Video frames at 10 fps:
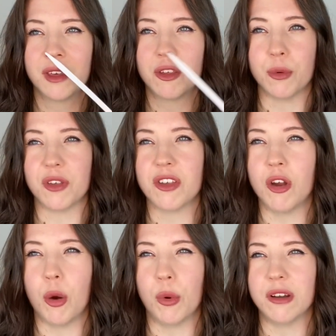so it's
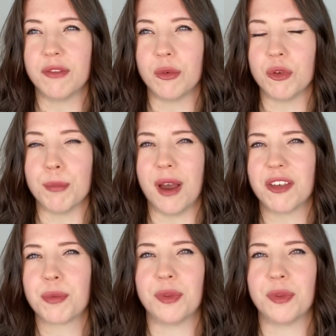not one of those mass